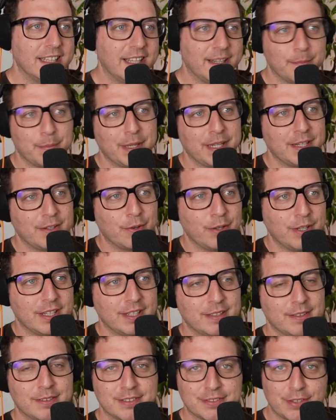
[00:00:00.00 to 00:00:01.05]
like by
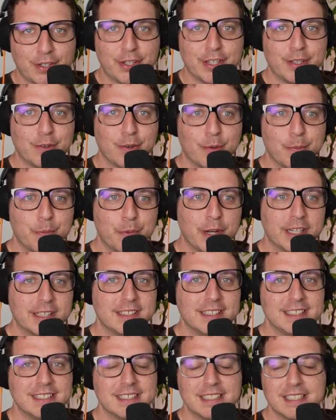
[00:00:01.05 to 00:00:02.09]
starting your own
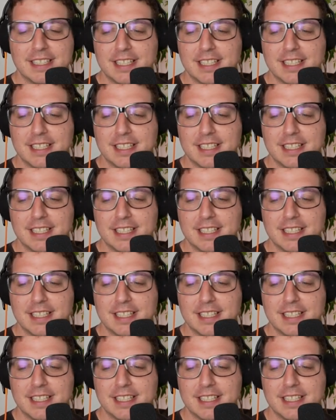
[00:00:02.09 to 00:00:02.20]
practice?